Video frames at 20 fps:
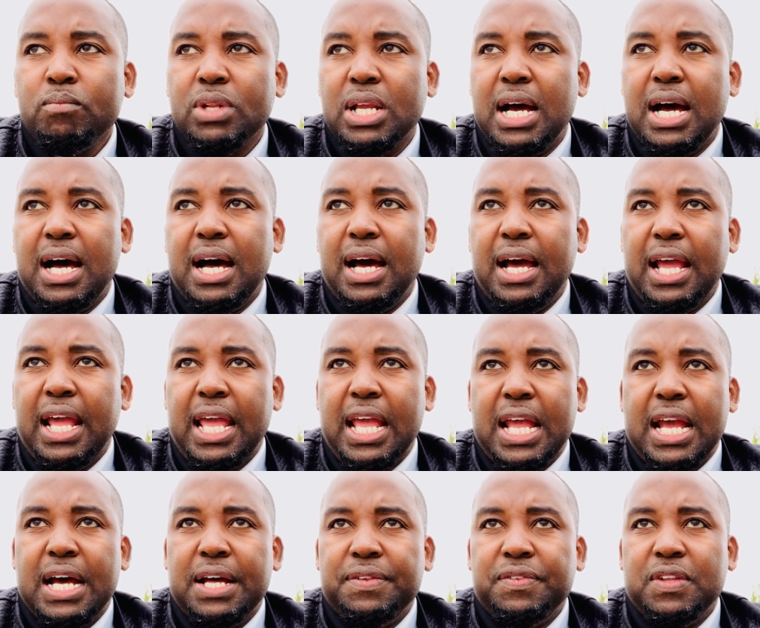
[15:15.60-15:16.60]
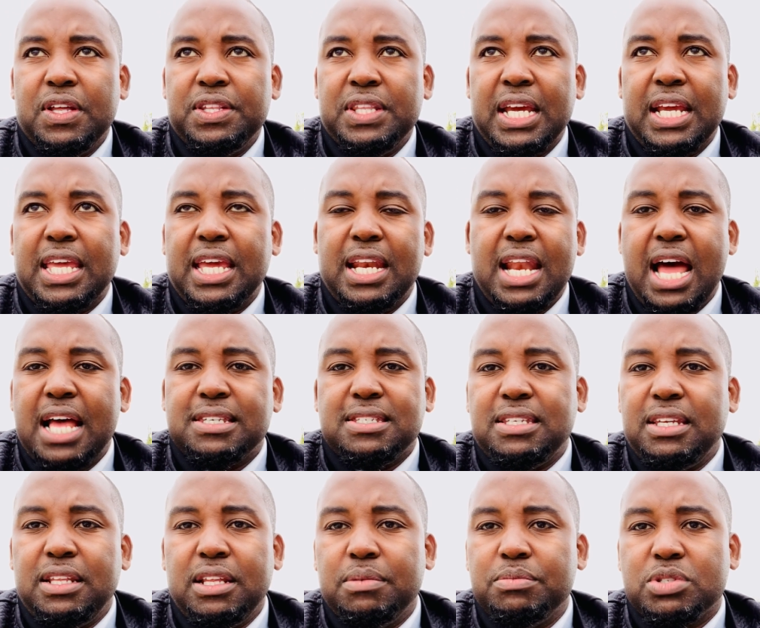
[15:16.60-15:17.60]
and they cannot
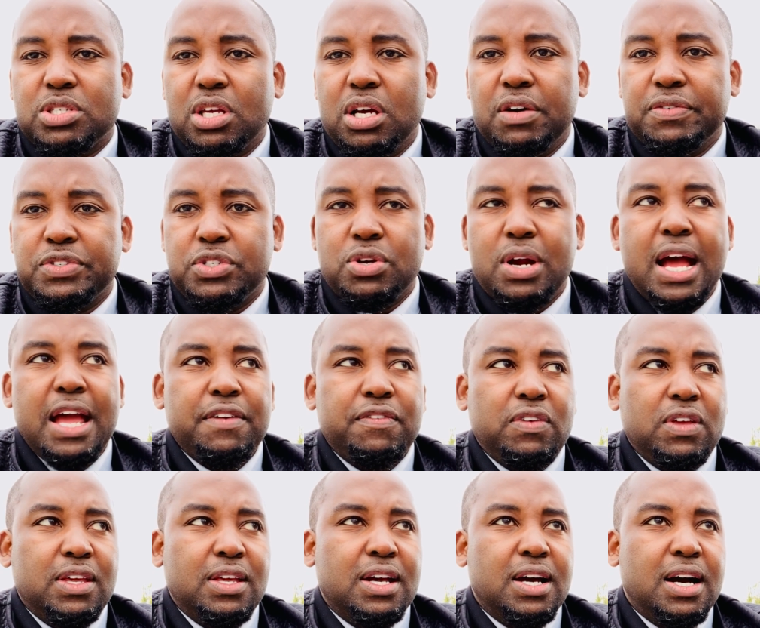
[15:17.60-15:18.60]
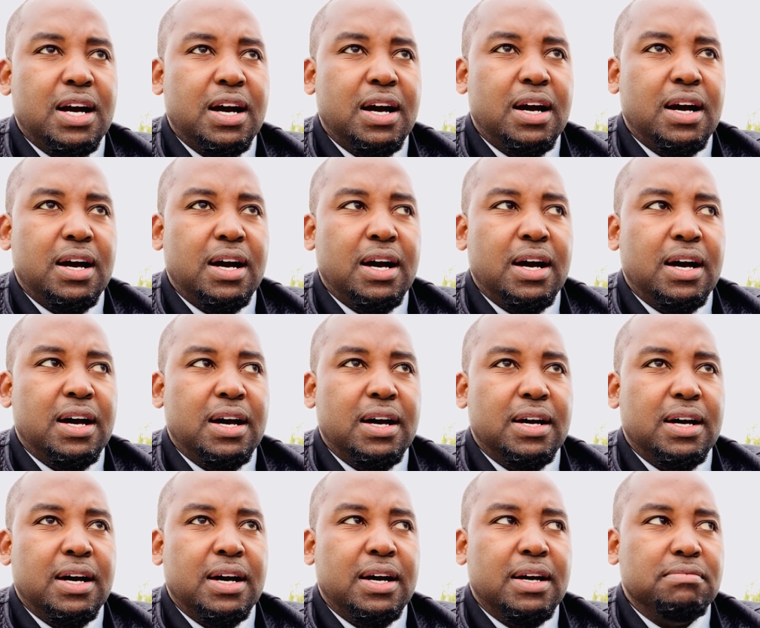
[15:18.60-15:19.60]
see themselves driving
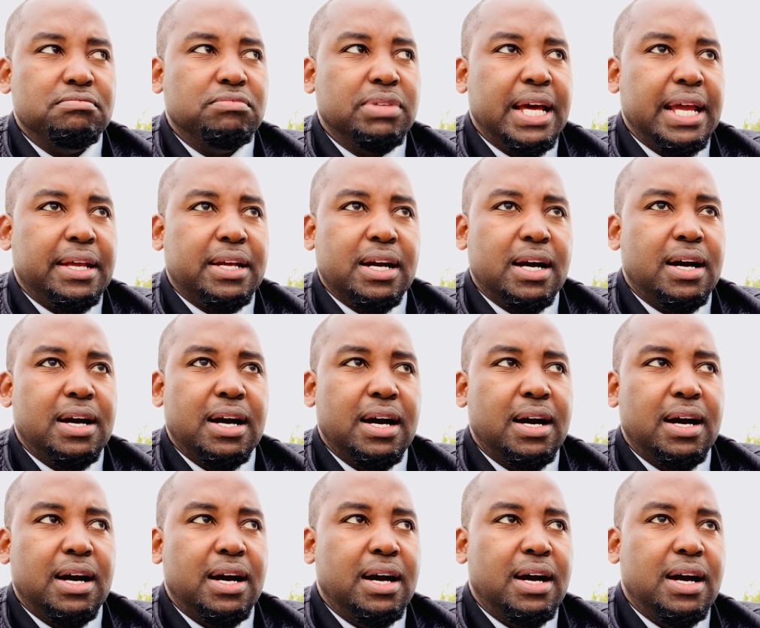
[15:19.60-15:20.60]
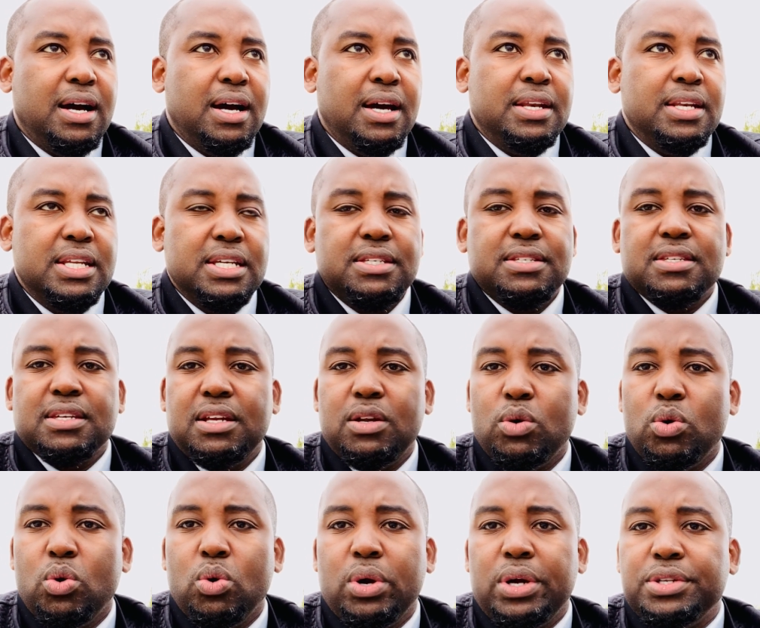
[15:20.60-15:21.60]
like a Nissan
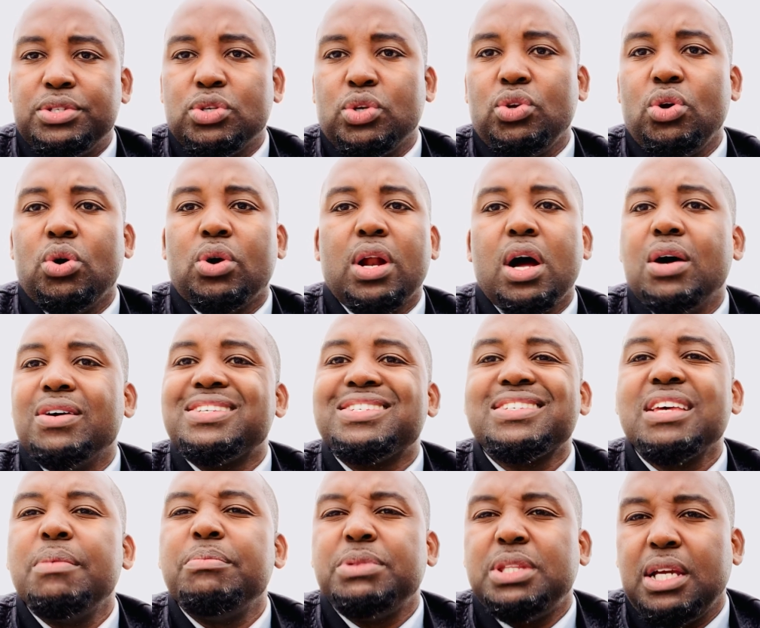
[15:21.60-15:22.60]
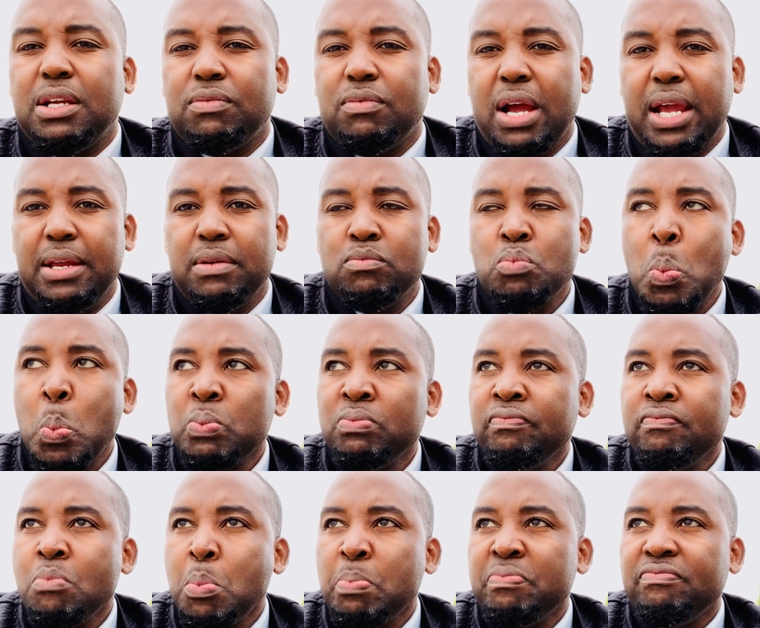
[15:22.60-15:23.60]
or a Toyota or something, right?
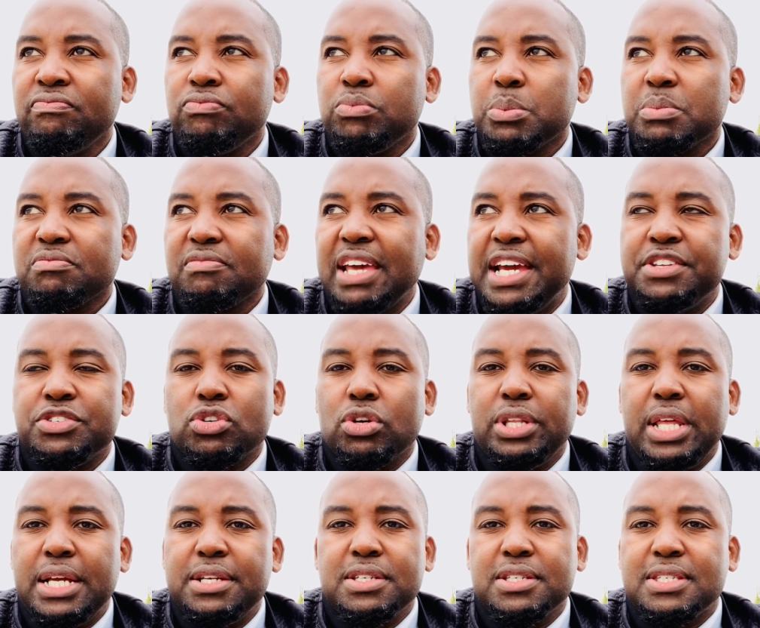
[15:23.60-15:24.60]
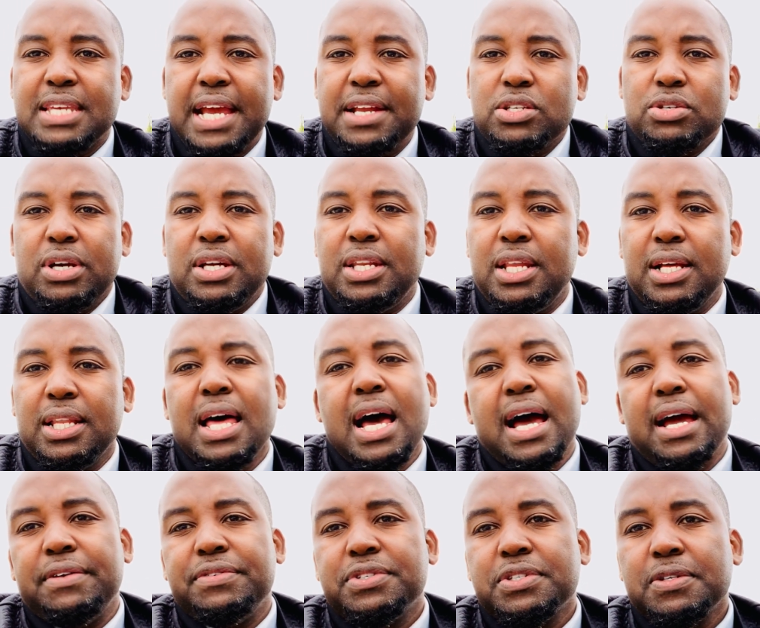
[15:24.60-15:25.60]
And so they decide to end their
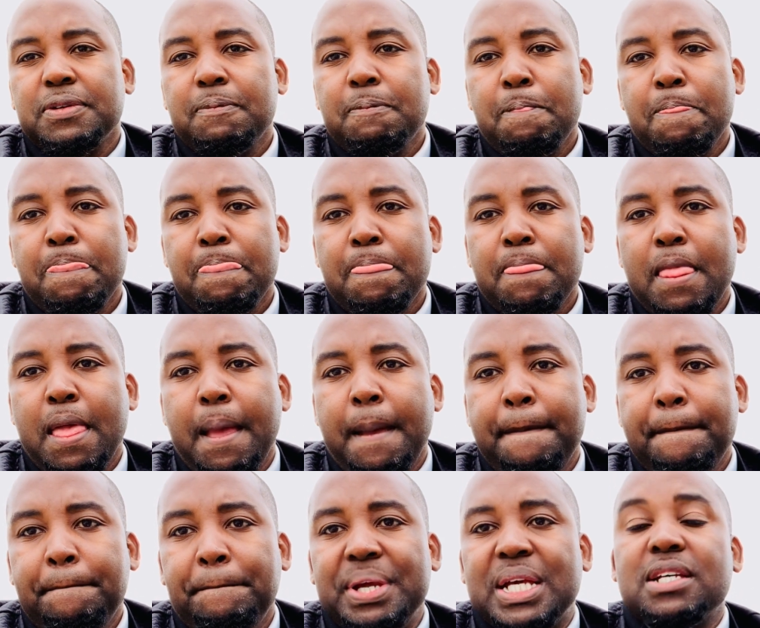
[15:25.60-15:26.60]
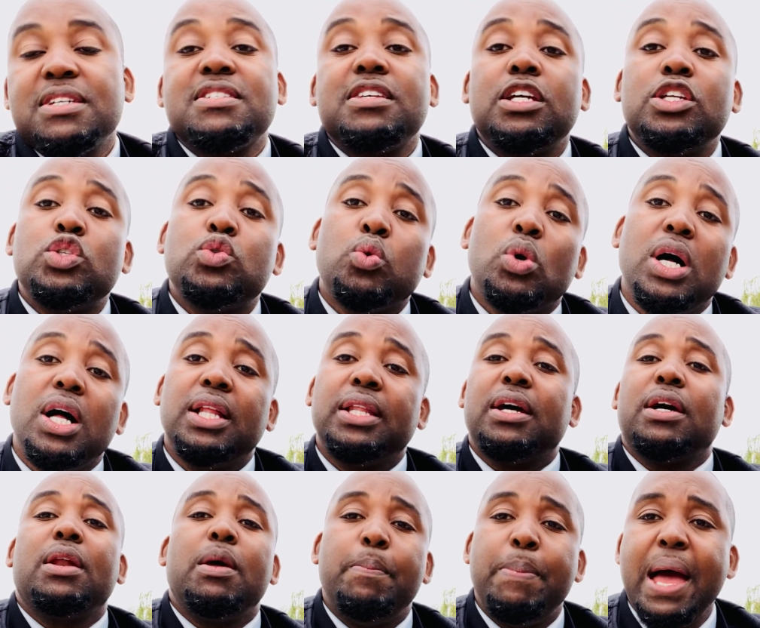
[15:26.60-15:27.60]
lives because they dwell
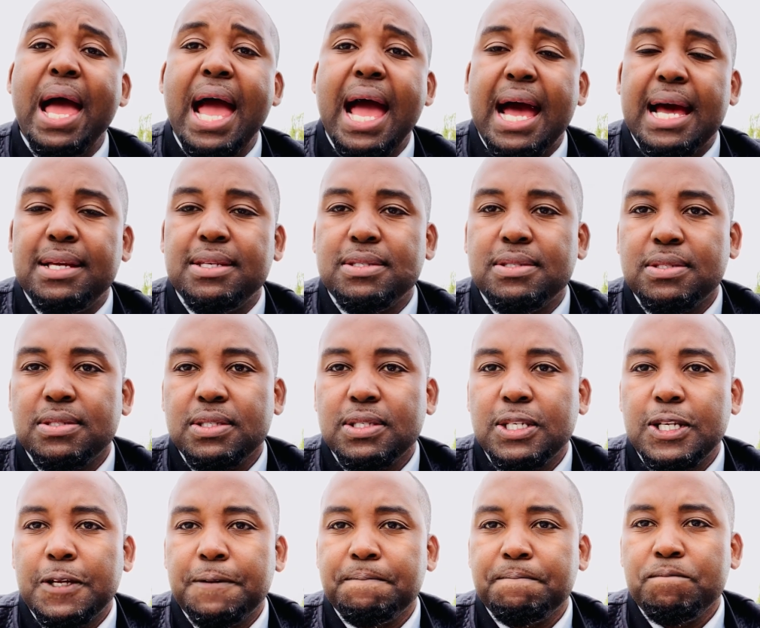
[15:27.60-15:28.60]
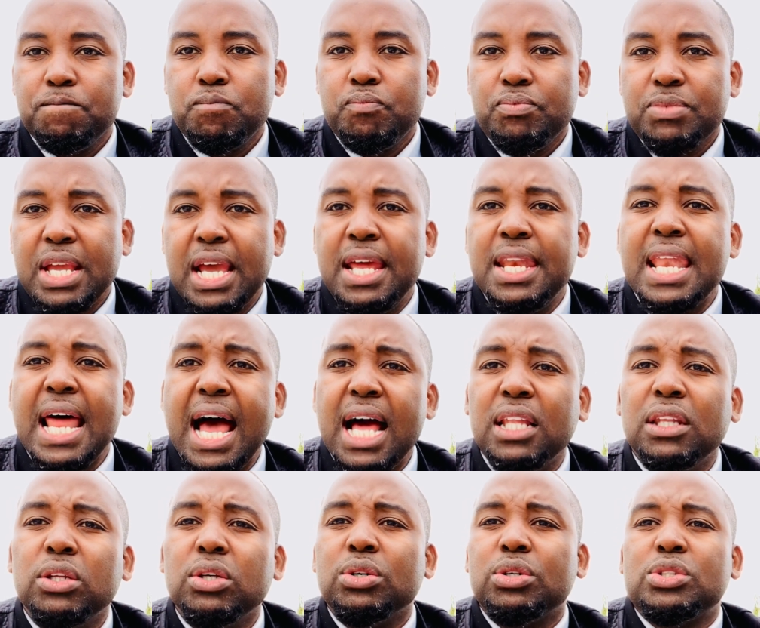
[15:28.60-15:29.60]
on the past and
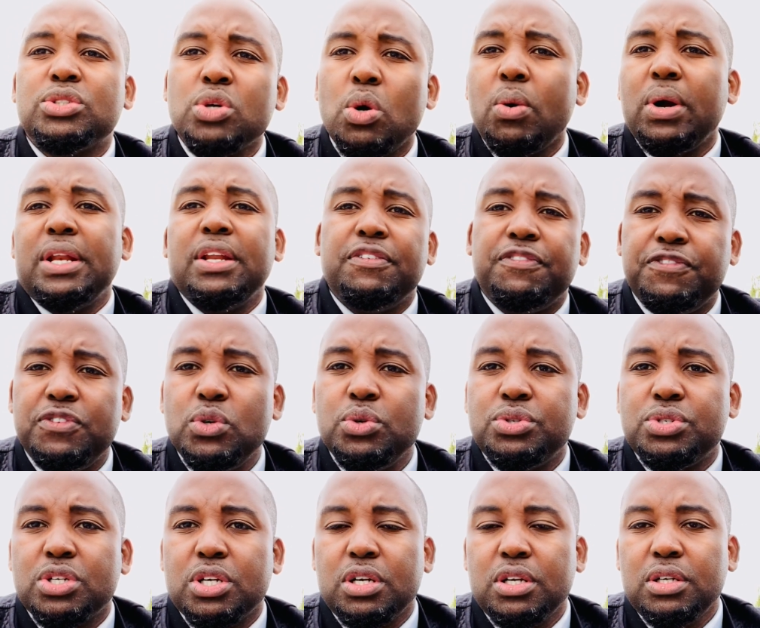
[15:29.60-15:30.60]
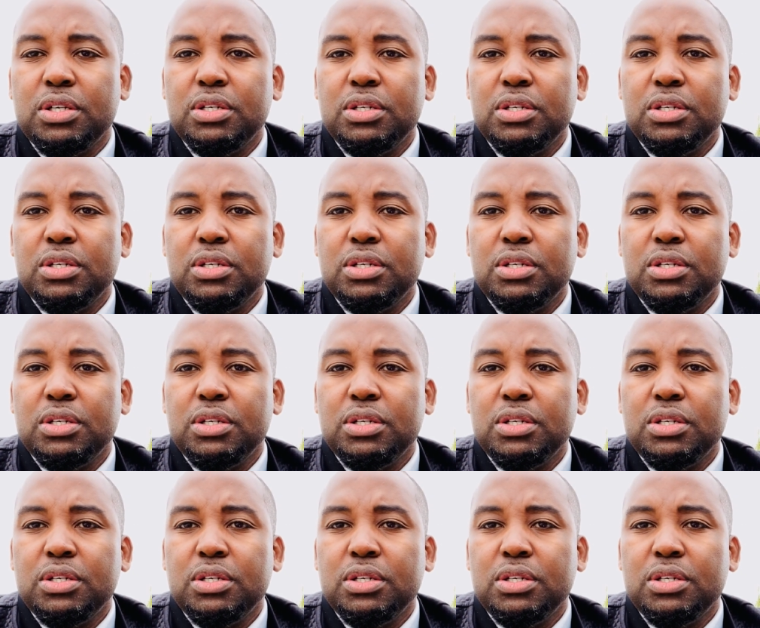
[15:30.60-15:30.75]
not look toward the future.